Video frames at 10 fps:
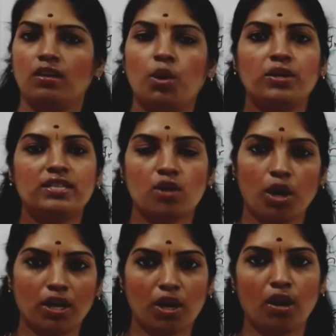No, it's
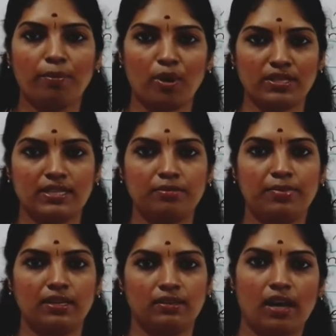not at all
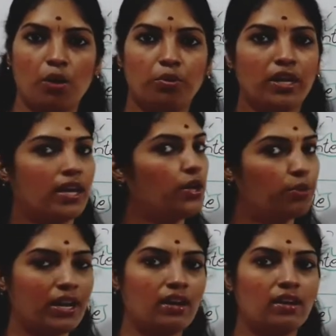possible. Now you
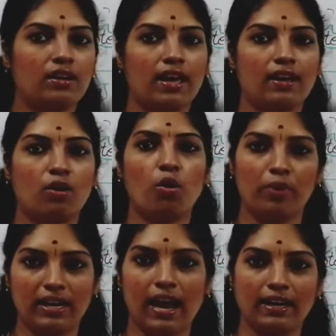can take
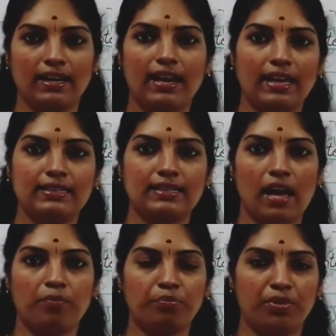COVID-19
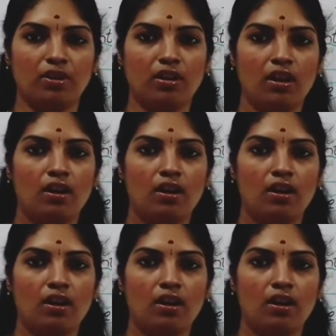example.